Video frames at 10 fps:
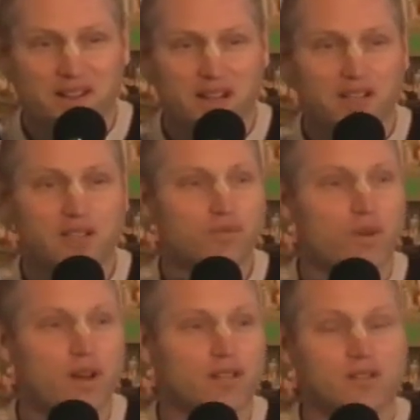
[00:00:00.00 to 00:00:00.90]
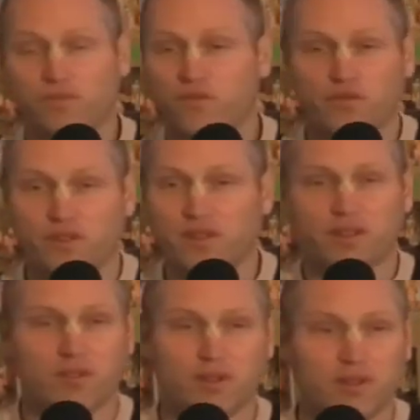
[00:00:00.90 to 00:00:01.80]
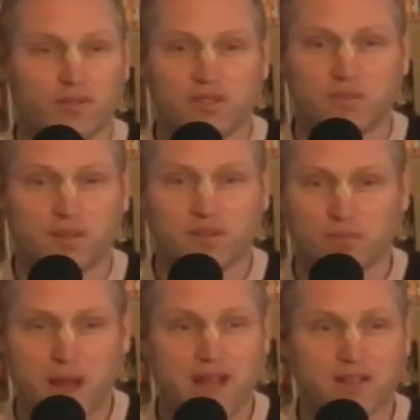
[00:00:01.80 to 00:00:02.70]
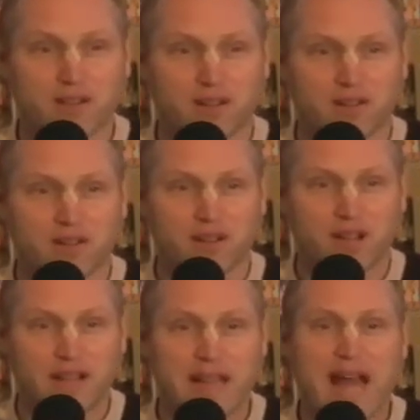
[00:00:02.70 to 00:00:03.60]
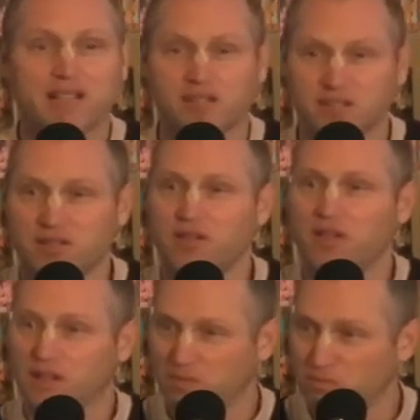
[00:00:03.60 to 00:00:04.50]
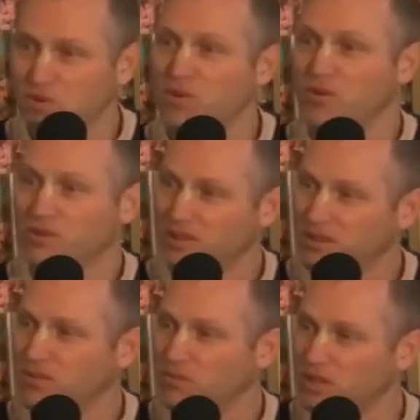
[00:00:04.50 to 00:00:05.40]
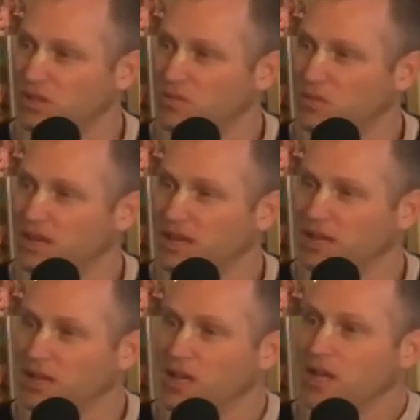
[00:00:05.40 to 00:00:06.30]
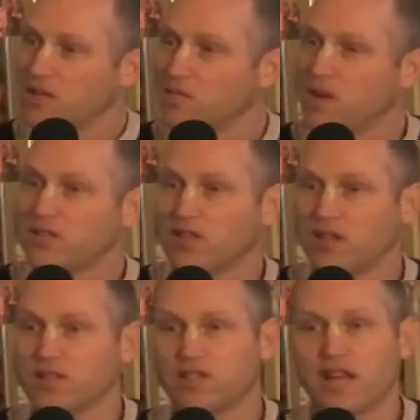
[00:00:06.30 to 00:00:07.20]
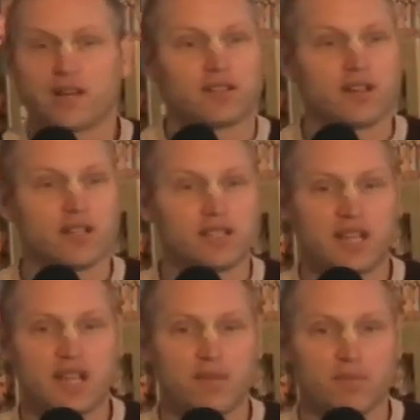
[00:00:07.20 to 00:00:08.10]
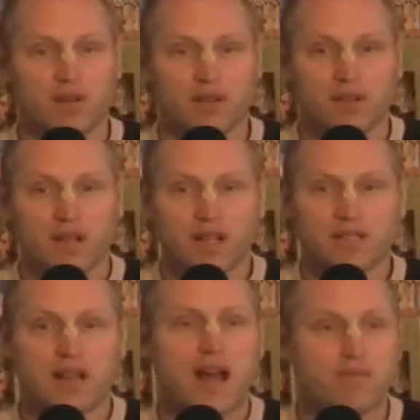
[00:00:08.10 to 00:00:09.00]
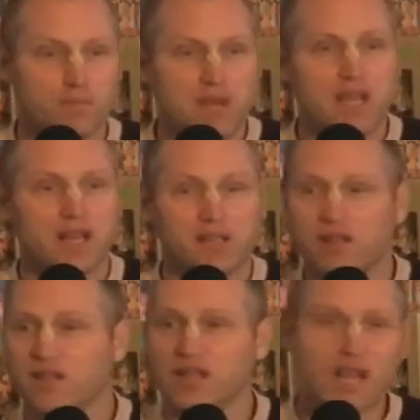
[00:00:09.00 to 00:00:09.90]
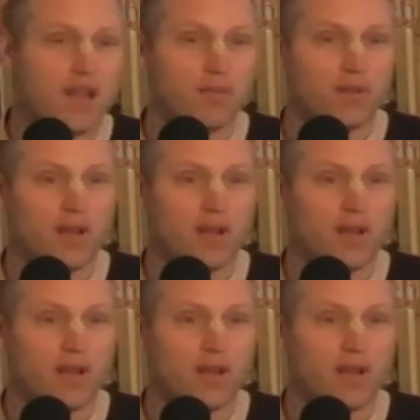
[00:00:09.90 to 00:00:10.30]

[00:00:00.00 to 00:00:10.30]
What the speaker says: He just wanted to fulfill the order of his spiritual master. And that's the mood we should be in, especially in our Sankirtan team. It's not me, it's the team.